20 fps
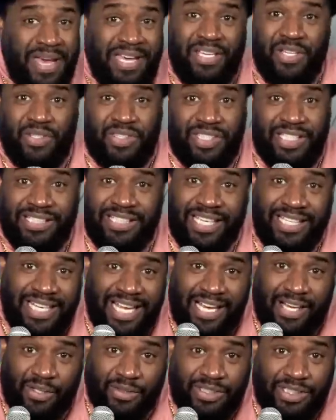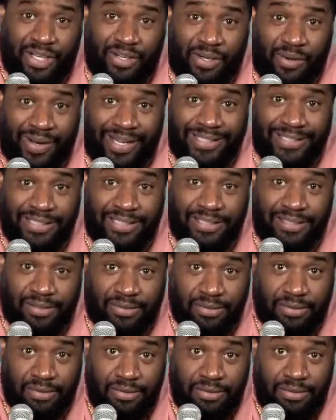What makes you think they not going to talk crazy
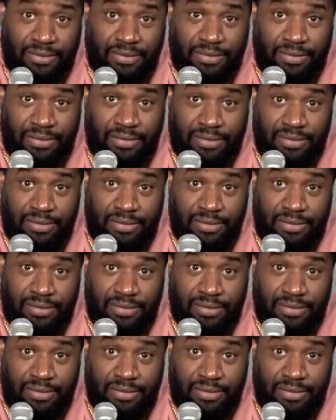to you?